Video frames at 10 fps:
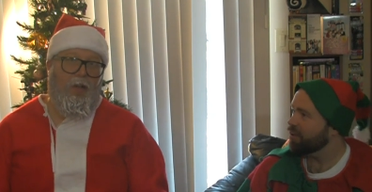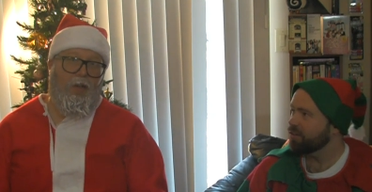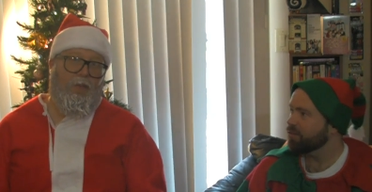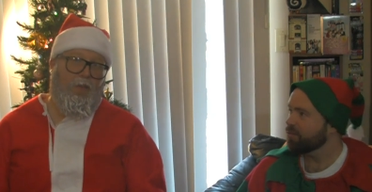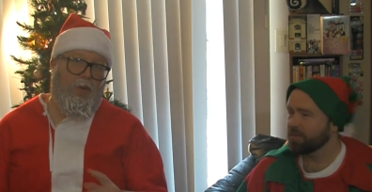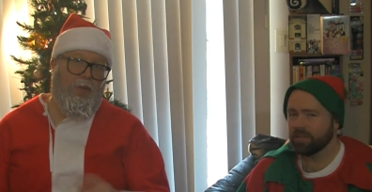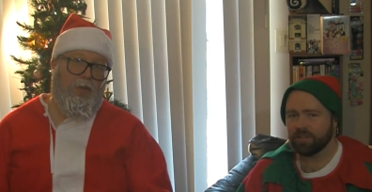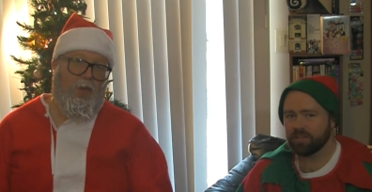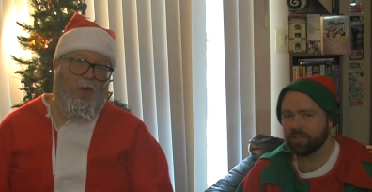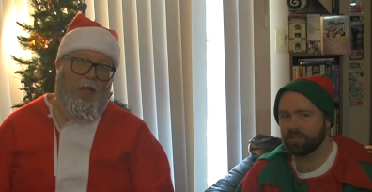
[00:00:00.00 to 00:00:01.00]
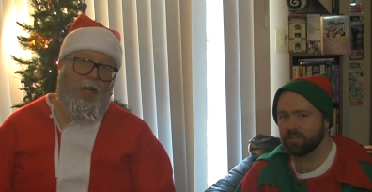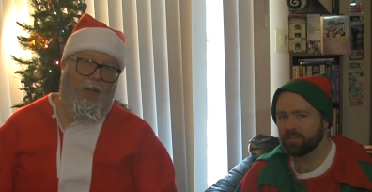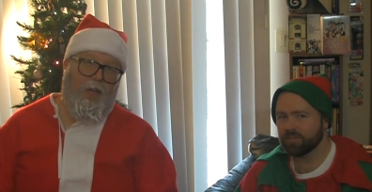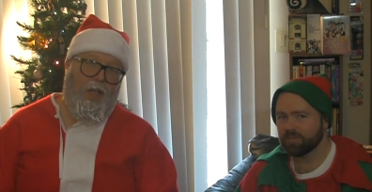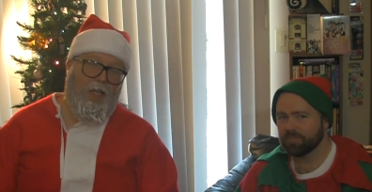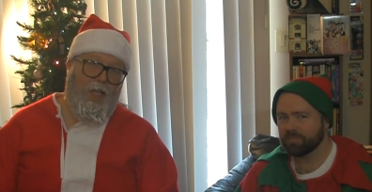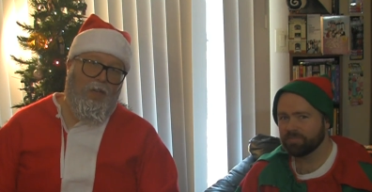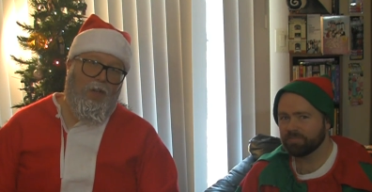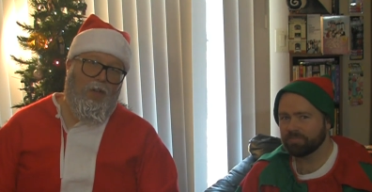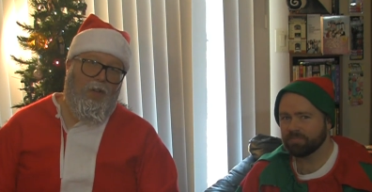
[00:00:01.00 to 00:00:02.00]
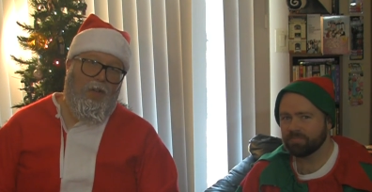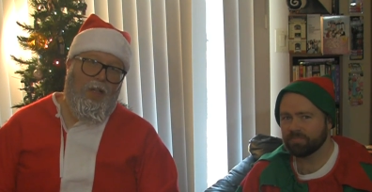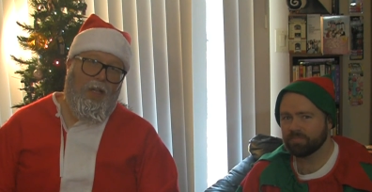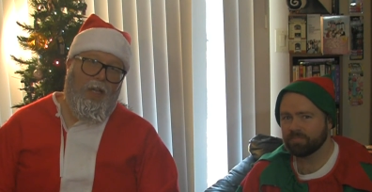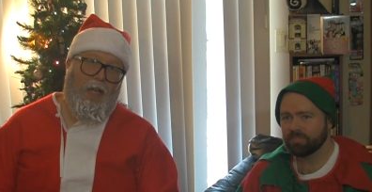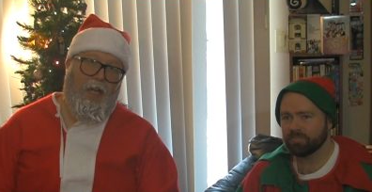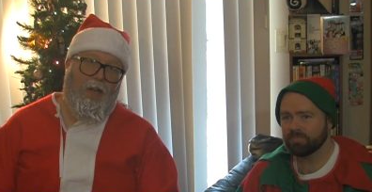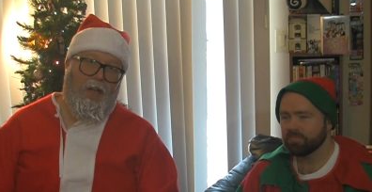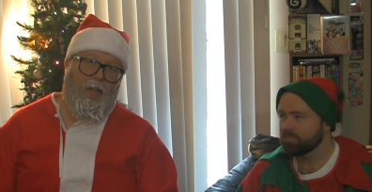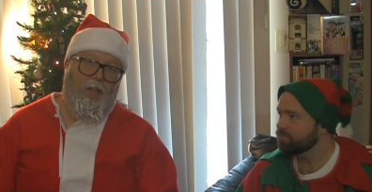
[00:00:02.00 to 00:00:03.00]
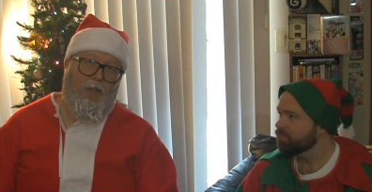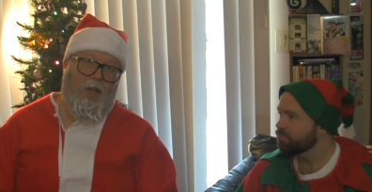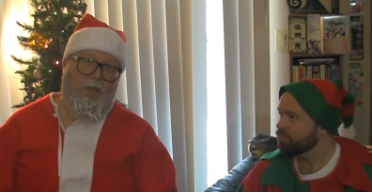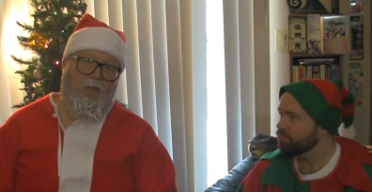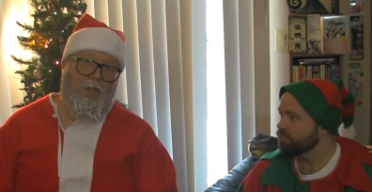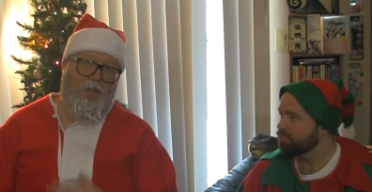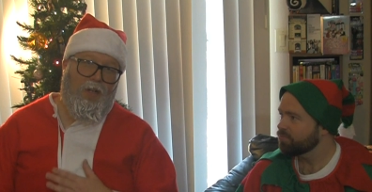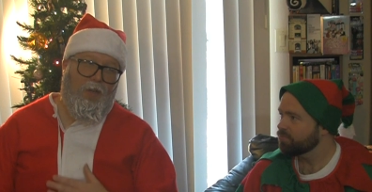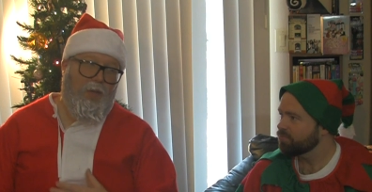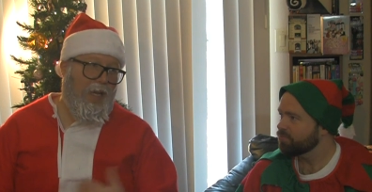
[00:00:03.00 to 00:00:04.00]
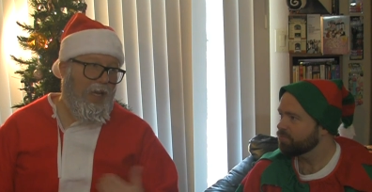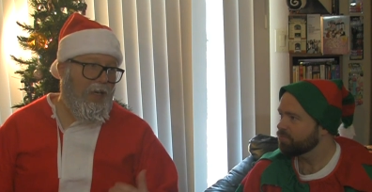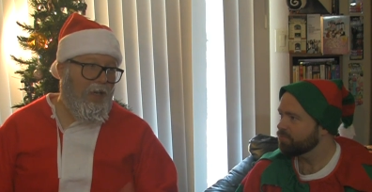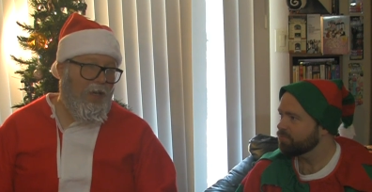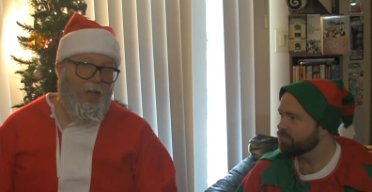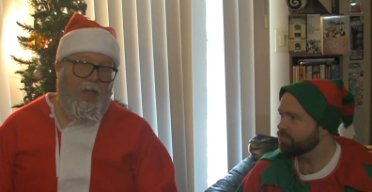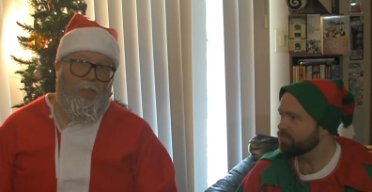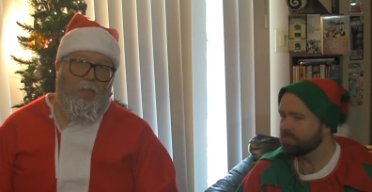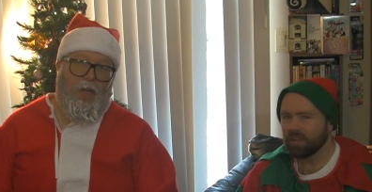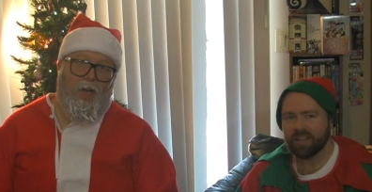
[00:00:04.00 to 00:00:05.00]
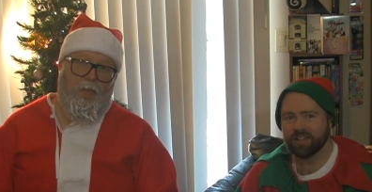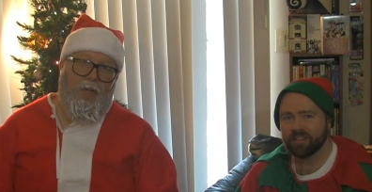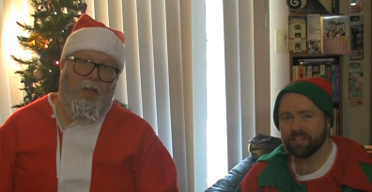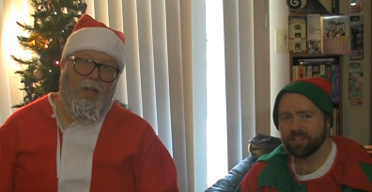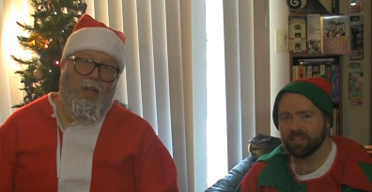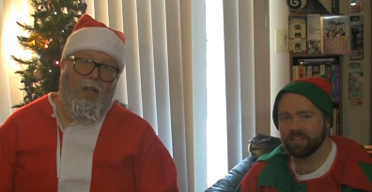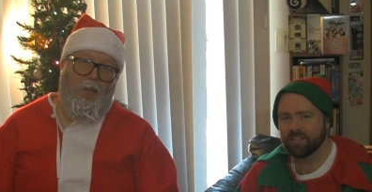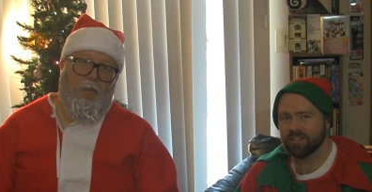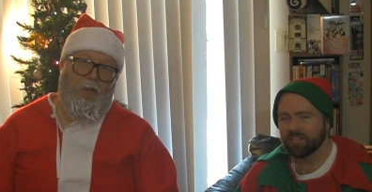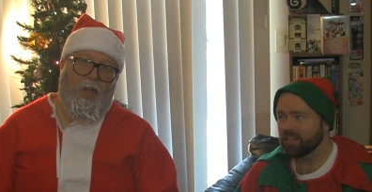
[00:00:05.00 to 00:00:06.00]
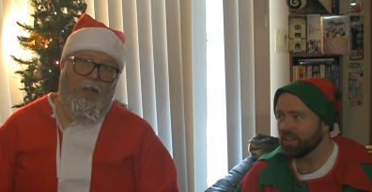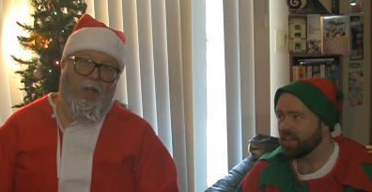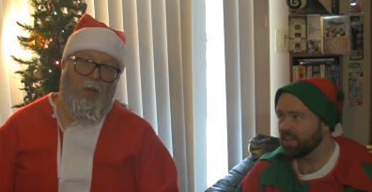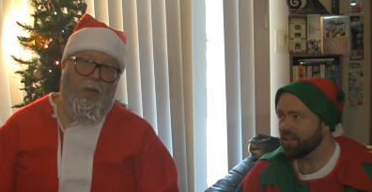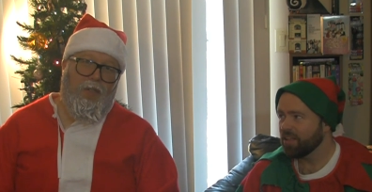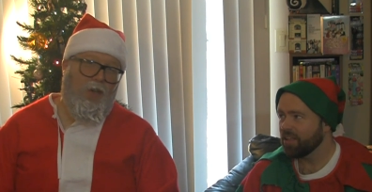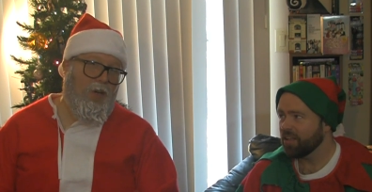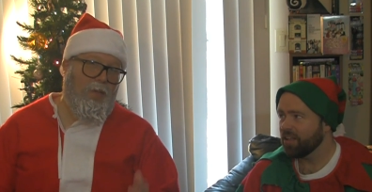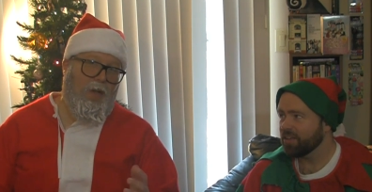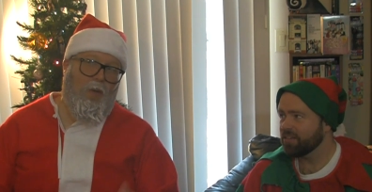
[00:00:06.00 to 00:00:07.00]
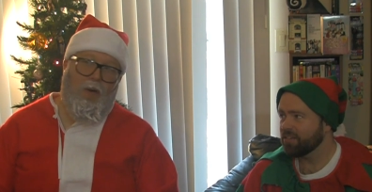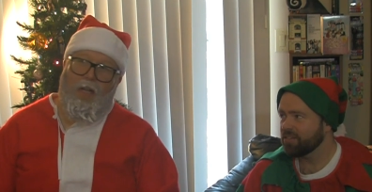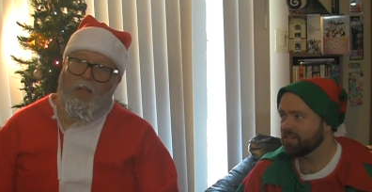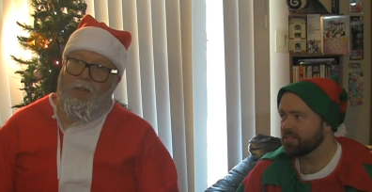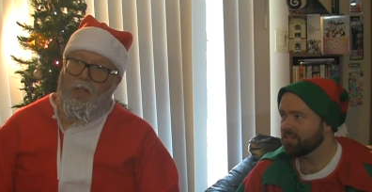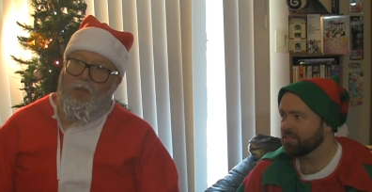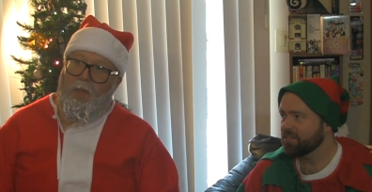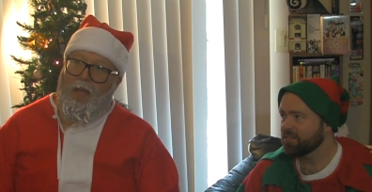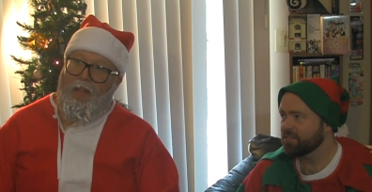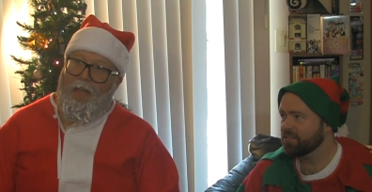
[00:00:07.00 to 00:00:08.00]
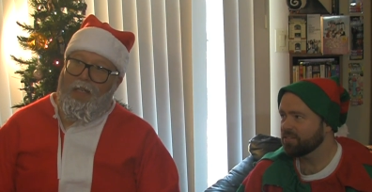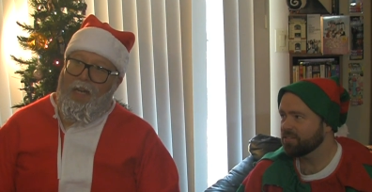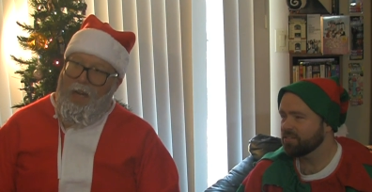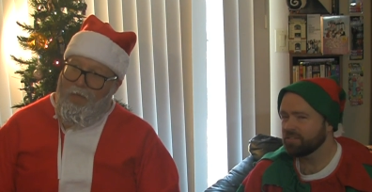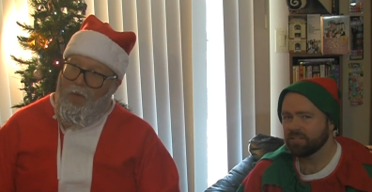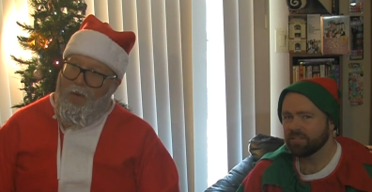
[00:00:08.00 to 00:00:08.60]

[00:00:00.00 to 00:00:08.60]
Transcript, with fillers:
Speaker 1: all you folks, just go ahead and, and give a call and uh, talk to talk to me and and Bingram, and and we'll uh, we'll talk about what it is that you might like to have for